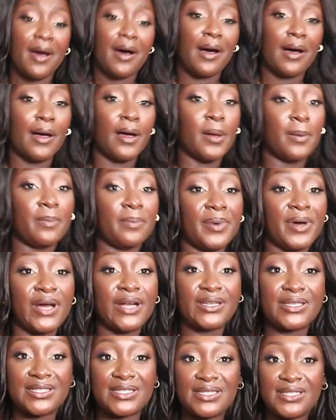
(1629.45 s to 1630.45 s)
Um,
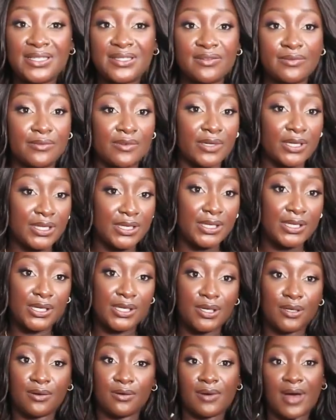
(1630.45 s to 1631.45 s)
but this is really
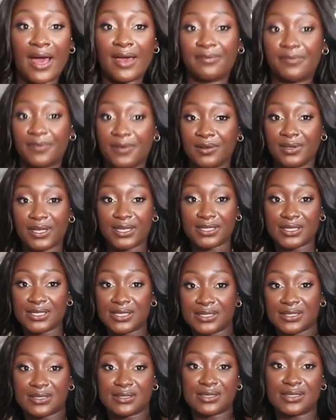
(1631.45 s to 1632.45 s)
cute. I feel like this
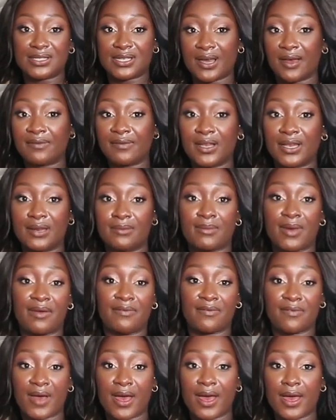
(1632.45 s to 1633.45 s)
is definitely my
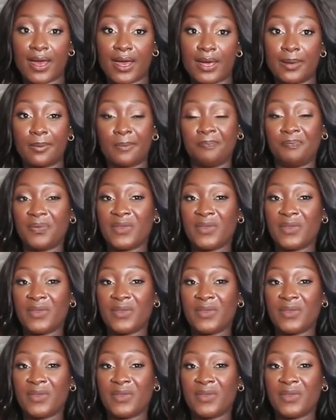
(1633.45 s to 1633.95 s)
vibe.